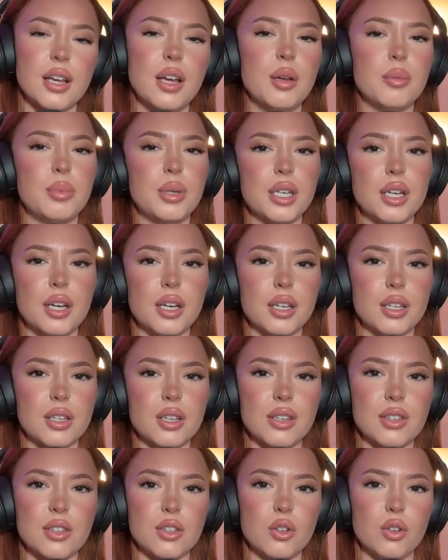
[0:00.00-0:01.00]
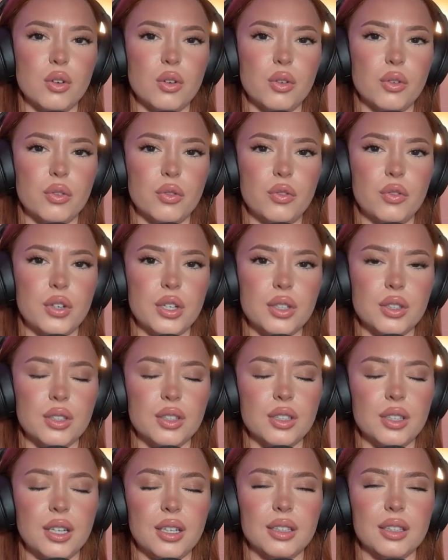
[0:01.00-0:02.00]
because you'll feel
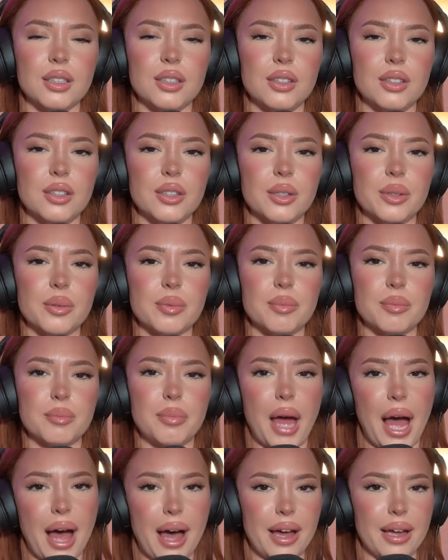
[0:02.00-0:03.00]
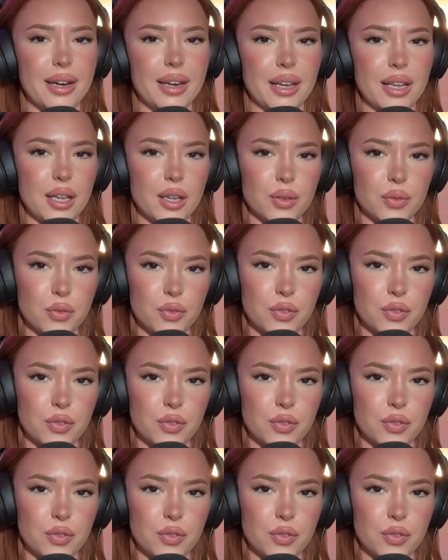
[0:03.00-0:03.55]
a little bad if,